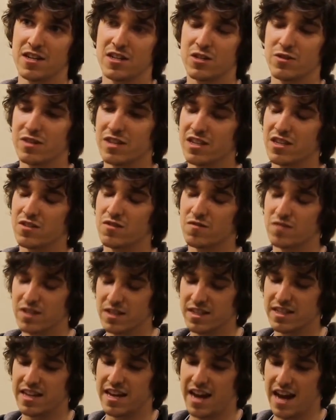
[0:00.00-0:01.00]
So it's
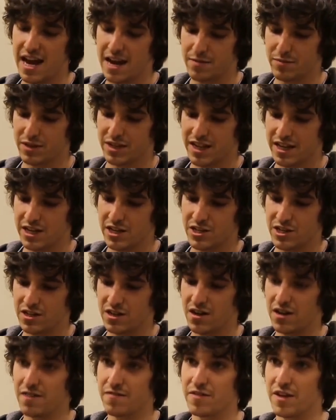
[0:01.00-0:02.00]
really that
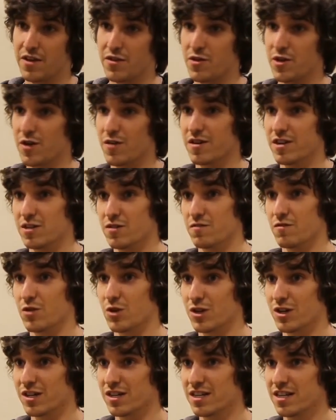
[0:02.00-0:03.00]
application of that theory you've
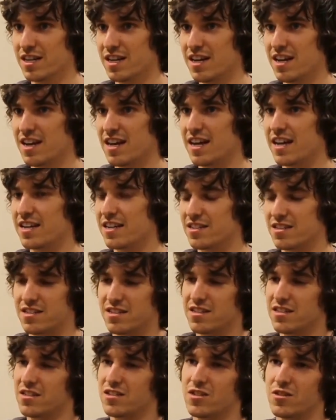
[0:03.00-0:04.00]
learned. And
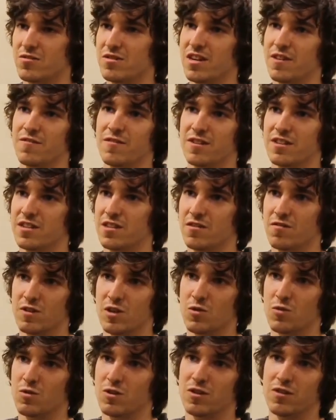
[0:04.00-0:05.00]
it's, it's so different in the
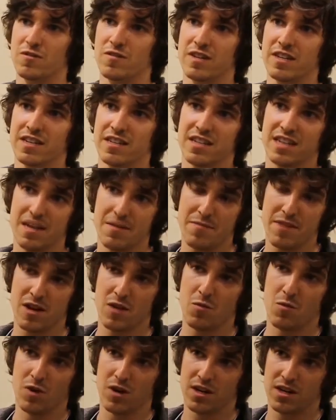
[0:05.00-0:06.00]
real world, right? Like it
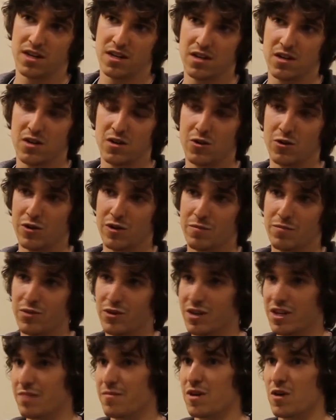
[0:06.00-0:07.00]
may work on the
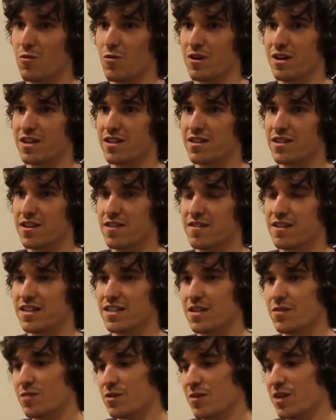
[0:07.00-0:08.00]
book, it may work in
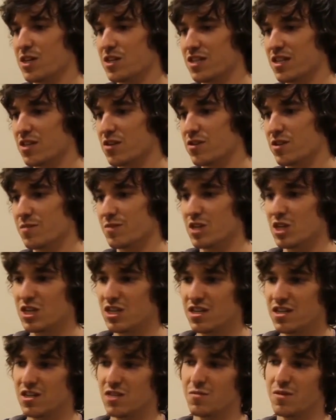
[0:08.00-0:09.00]
theory, and then when you actually get on the
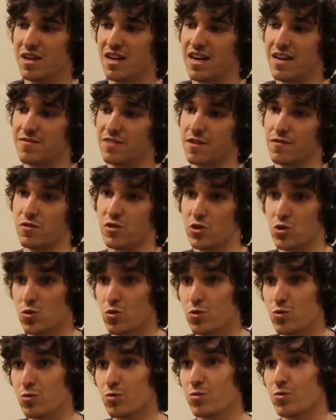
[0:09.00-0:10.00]
machine, you might have different
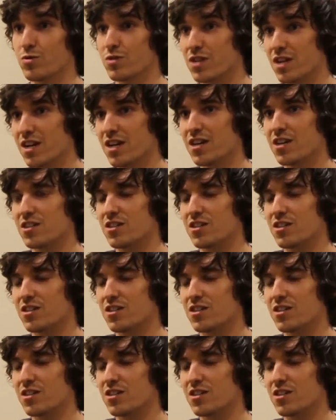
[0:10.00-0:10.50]
tools.